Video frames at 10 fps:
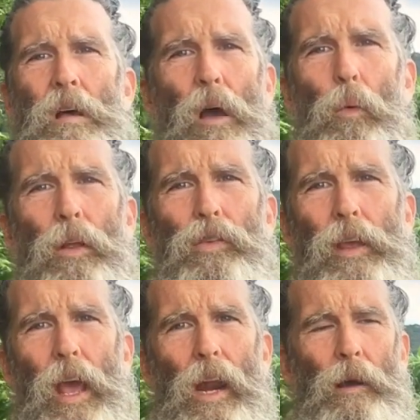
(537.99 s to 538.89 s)
And once
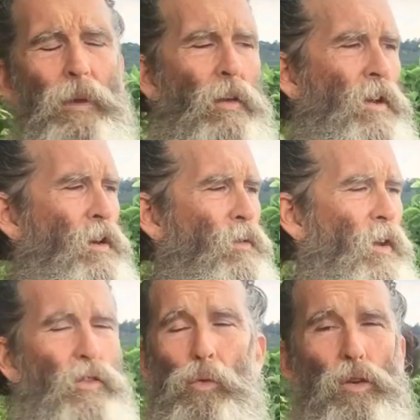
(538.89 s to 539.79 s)
again, I'm giving you
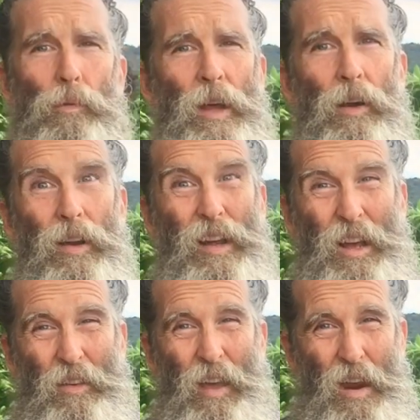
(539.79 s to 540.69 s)
just a
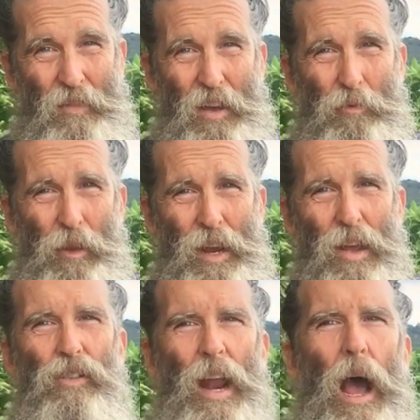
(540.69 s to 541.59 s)
rudimentary kind of
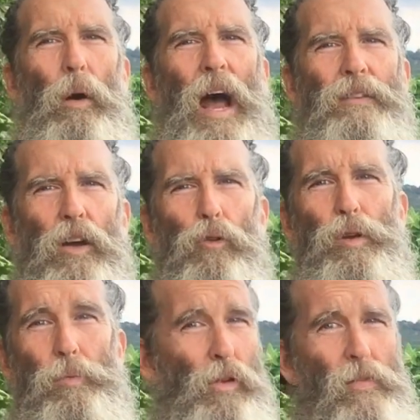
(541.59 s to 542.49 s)
explanation how I tell
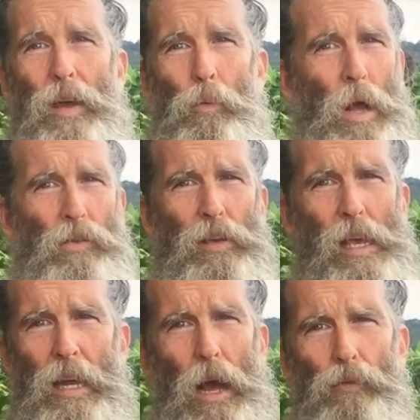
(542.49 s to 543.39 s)
people, and then once
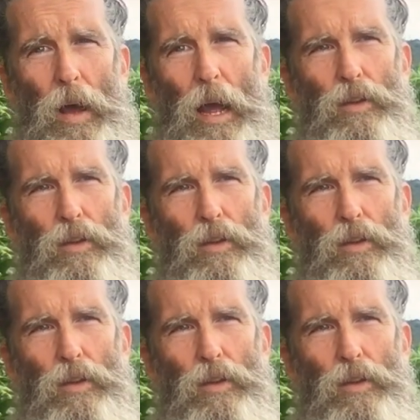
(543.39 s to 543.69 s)
again, I